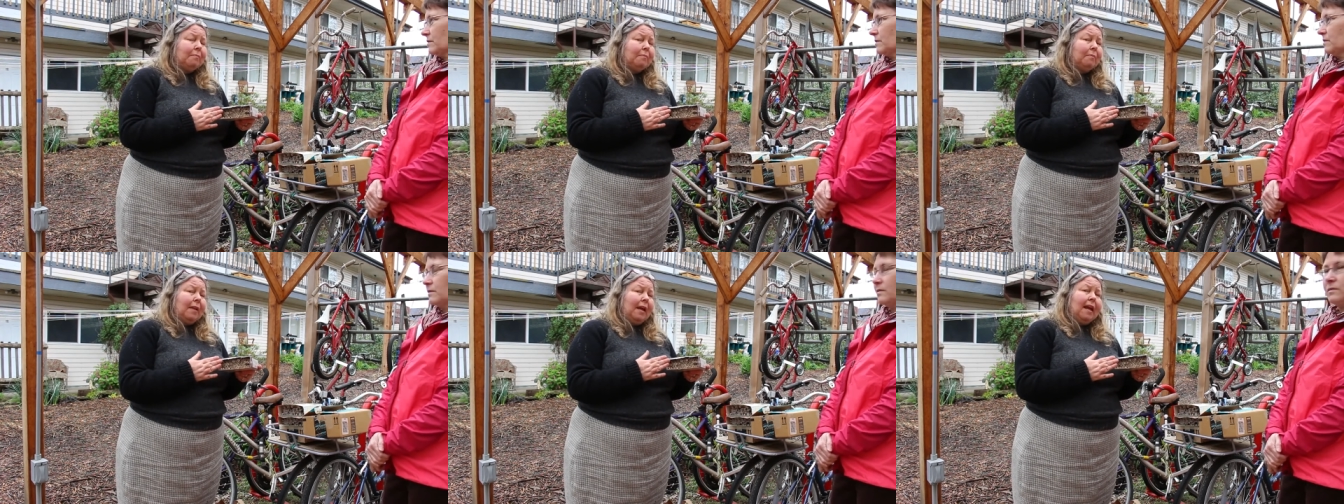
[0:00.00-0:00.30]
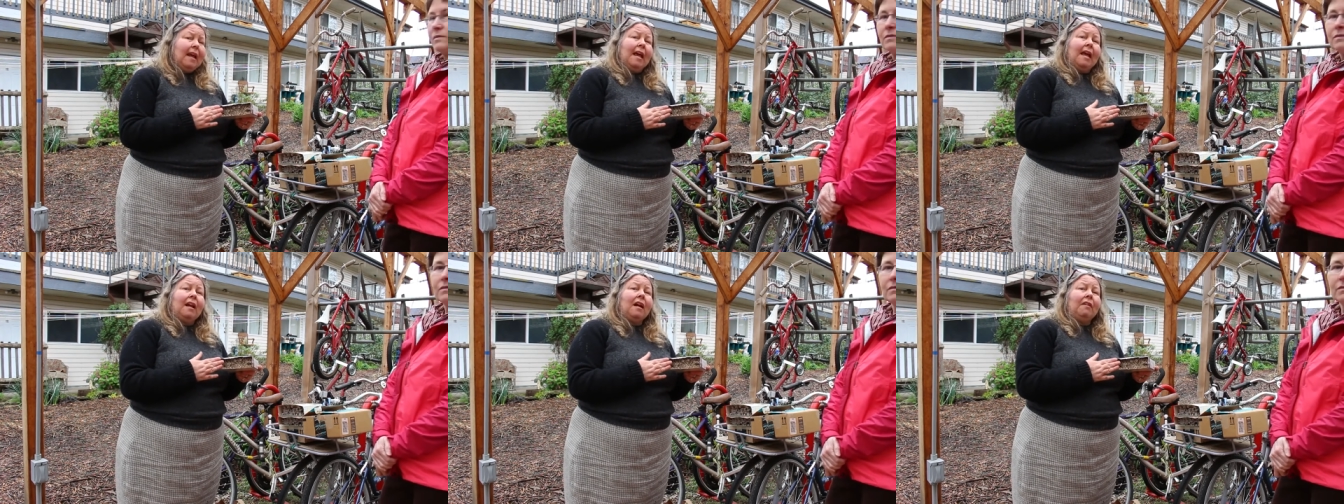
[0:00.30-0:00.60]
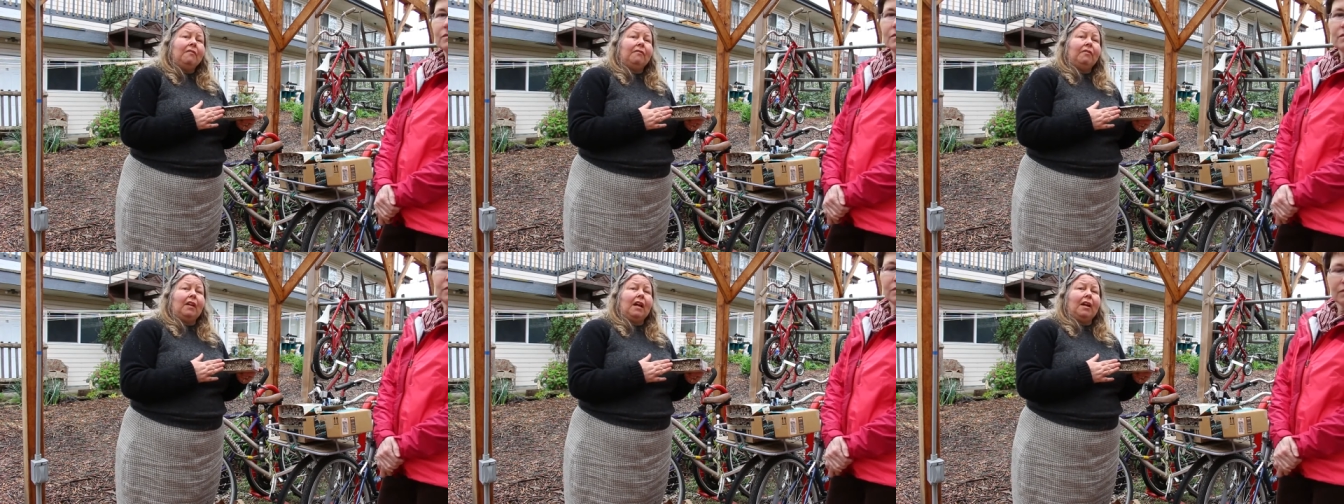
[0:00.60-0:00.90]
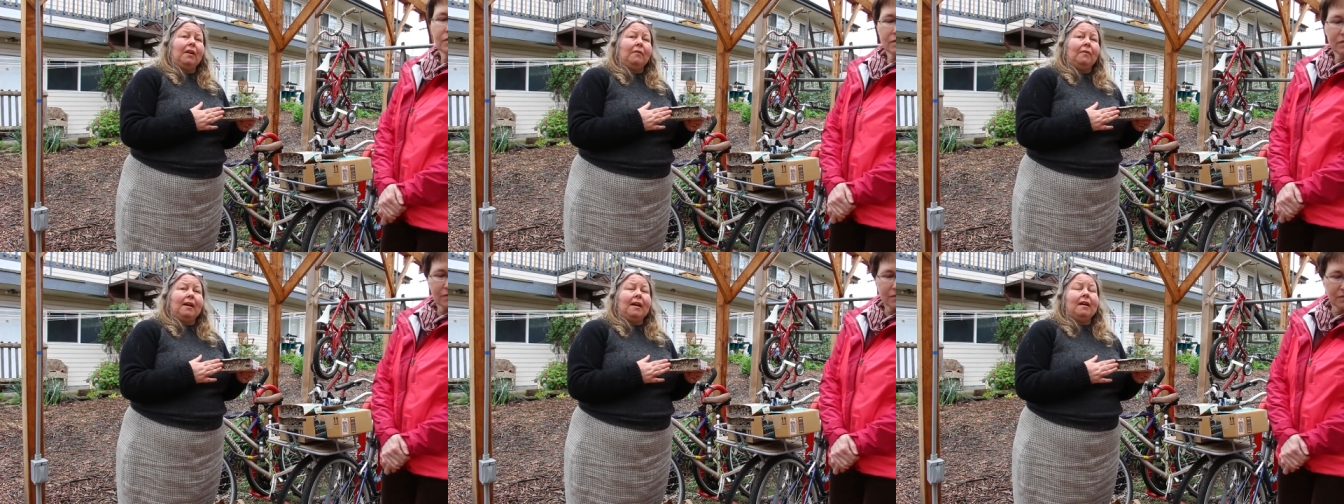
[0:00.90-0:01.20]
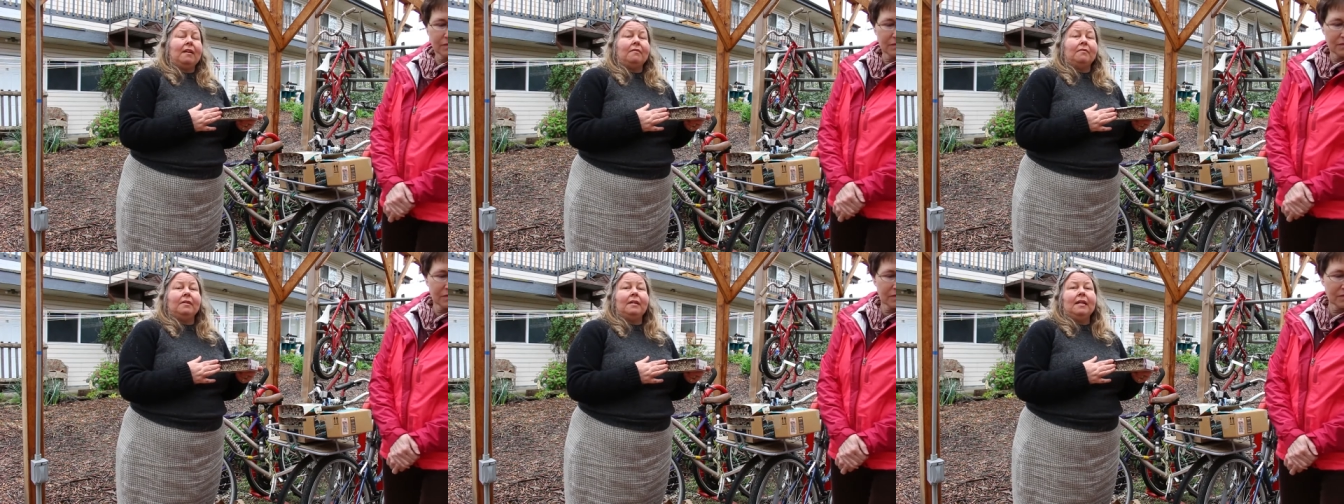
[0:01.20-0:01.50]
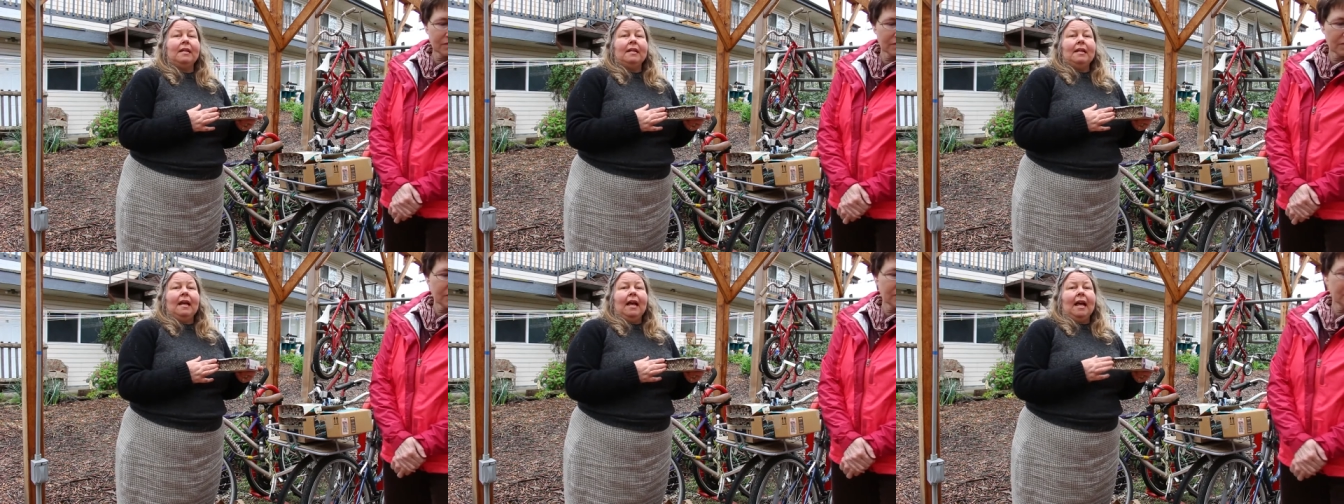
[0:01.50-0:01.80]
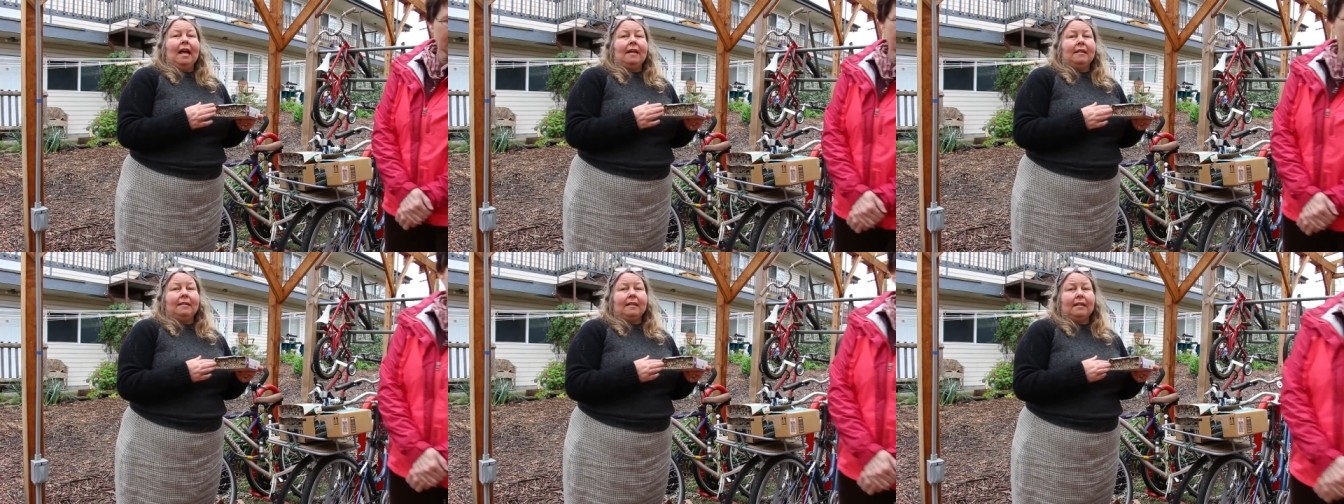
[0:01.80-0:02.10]
they cannot fly around
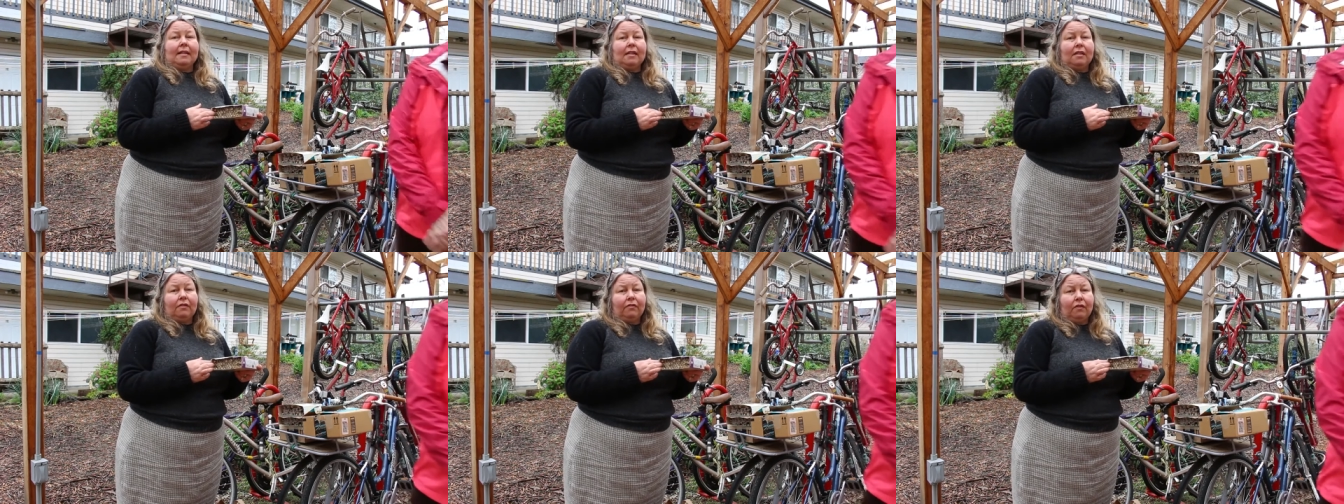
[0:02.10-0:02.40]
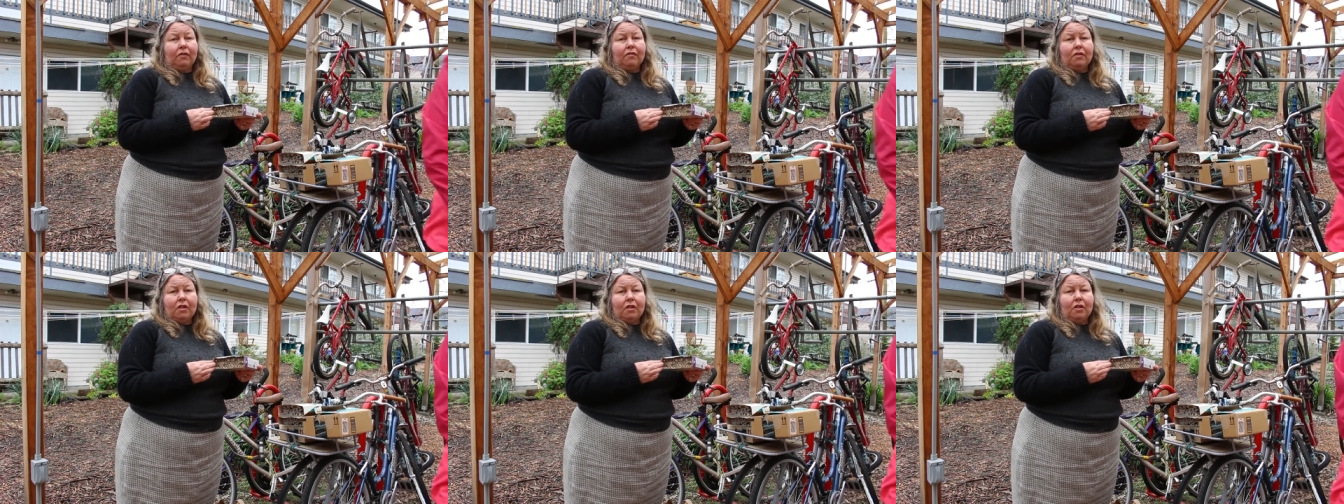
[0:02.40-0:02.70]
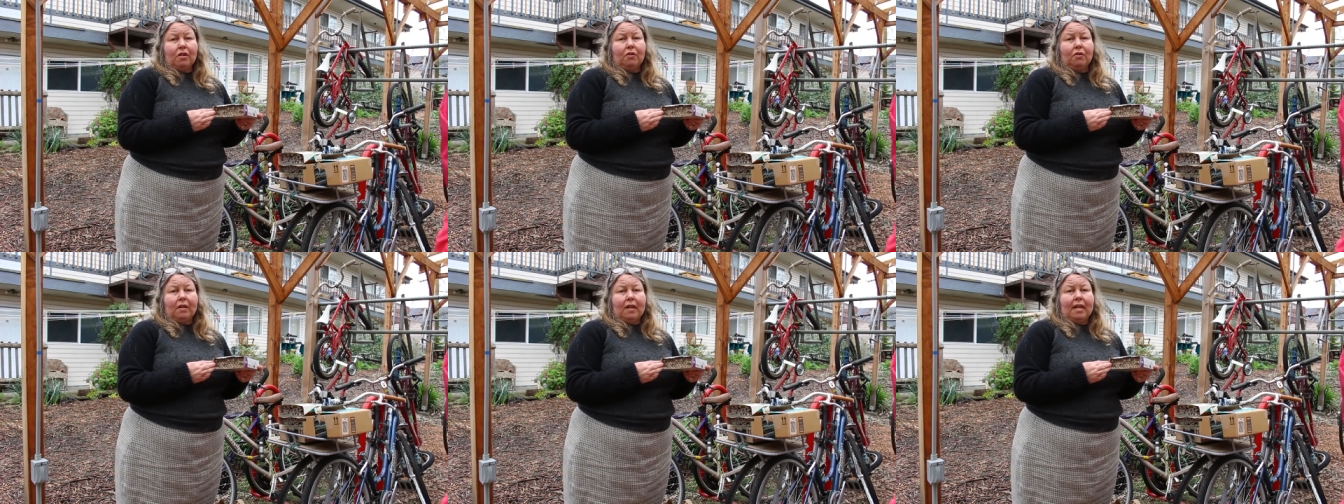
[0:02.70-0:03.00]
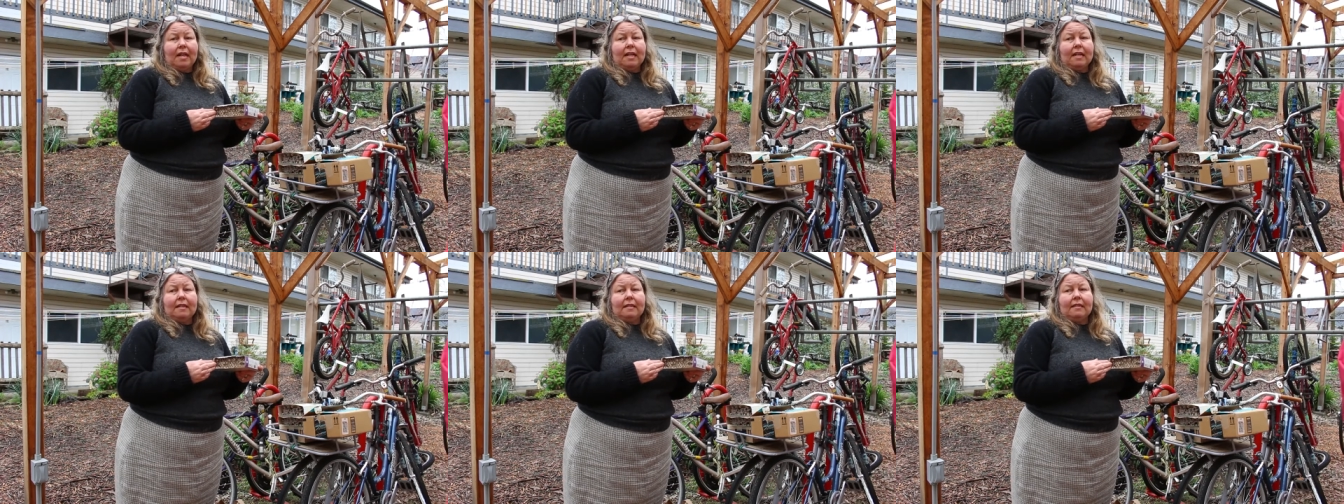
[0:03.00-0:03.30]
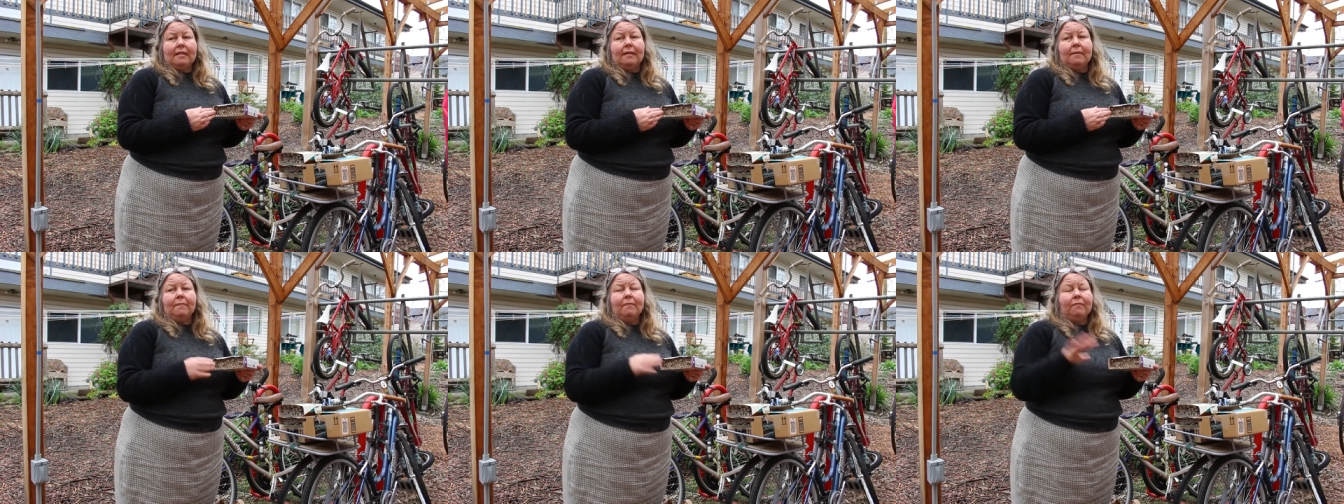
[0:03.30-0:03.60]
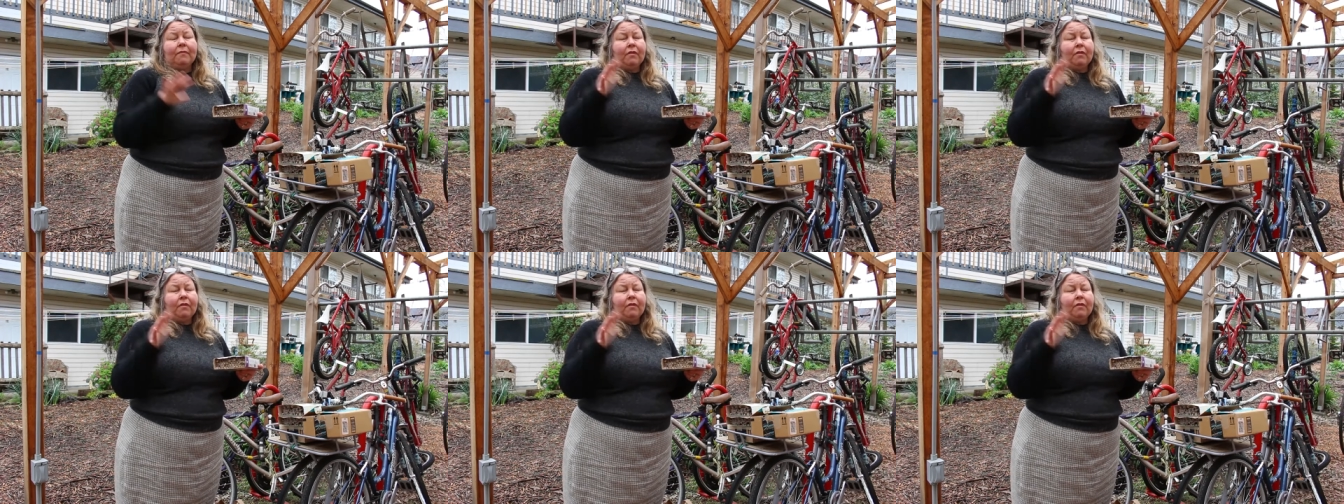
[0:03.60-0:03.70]
until it's 50 degrees,